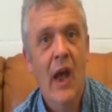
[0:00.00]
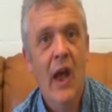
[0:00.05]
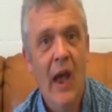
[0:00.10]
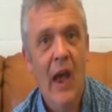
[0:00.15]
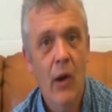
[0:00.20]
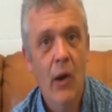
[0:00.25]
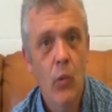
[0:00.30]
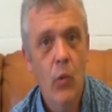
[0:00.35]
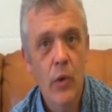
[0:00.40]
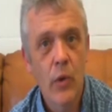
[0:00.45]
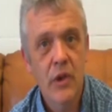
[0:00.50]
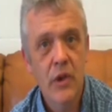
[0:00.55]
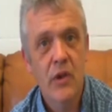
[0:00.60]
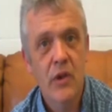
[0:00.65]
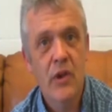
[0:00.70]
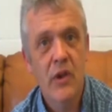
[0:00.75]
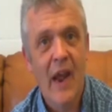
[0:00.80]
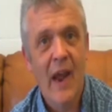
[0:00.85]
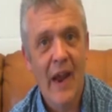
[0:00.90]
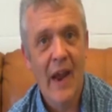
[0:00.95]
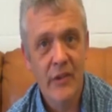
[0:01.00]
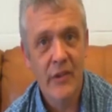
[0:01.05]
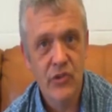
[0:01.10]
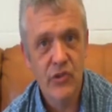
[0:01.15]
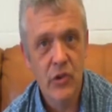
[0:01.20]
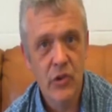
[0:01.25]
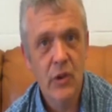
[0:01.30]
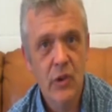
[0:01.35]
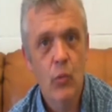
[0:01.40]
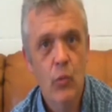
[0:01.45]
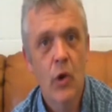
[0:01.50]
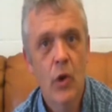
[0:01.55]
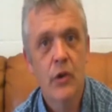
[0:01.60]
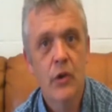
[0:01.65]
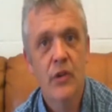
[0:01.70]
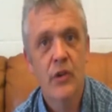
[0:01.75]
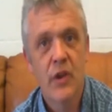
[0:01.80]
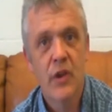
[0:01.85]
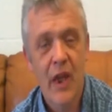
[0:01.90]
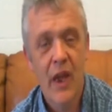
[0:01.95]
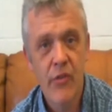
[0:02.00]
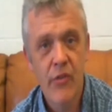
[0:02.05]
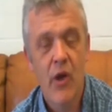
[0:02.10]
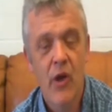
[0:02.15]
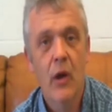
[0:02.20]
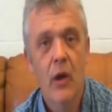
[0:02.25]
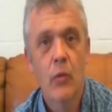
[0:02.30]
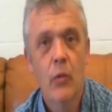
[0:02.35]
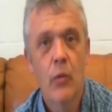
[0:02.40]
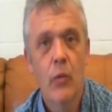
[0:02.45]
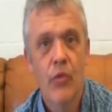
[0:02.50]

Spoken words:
how we can actually work together